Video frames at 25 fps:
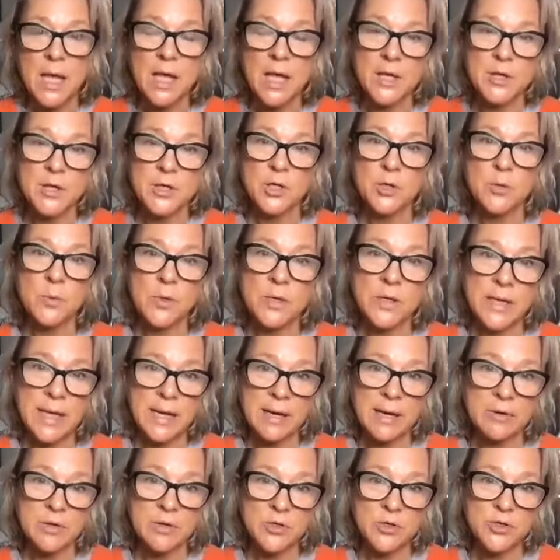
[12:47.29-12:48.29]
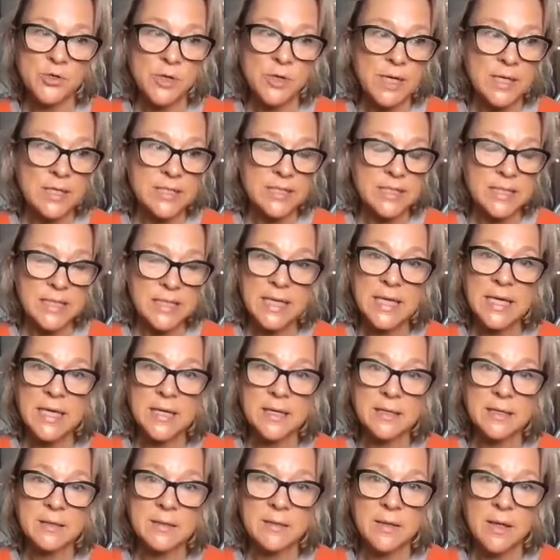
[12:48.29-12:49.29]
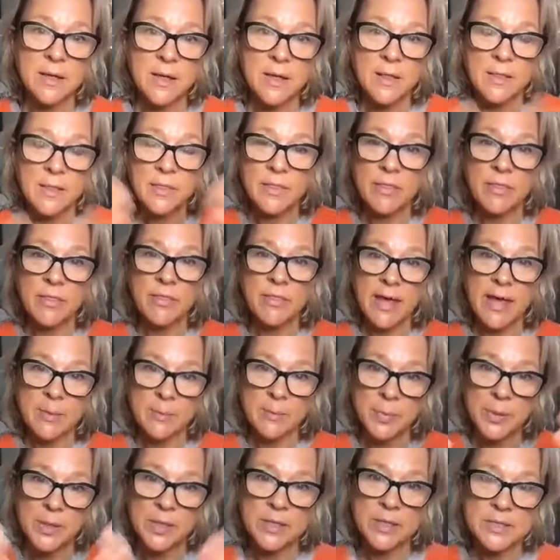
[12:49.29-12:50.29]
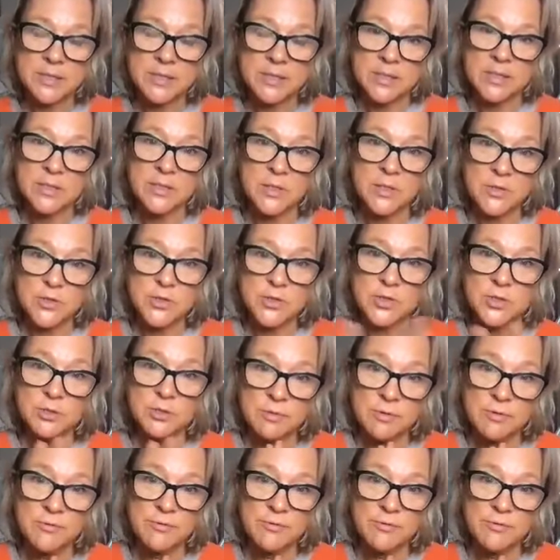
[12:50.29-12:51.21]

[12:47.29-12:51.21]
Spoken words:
and you are now attracting in that person to